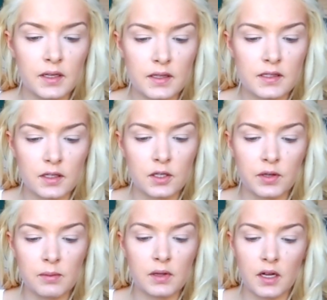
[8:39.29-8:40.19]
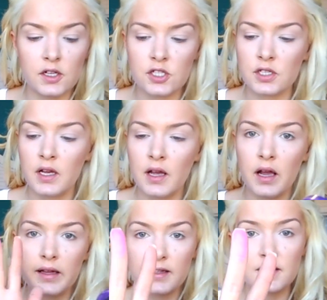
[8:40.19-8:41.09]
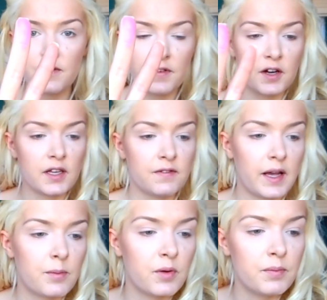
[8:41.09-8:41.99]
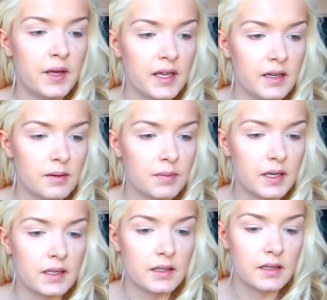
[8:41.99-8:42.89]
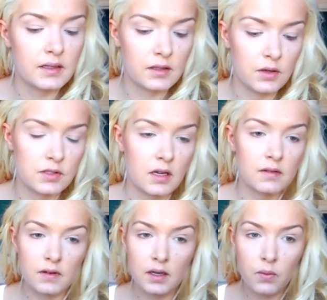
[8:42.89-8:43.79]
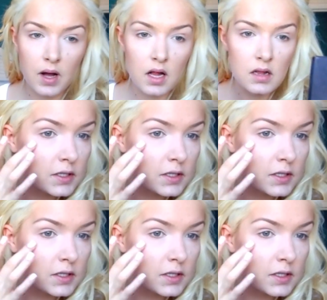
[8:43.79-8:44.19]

It's a cream blush, and it's very vibrant pink, but it goes on very well.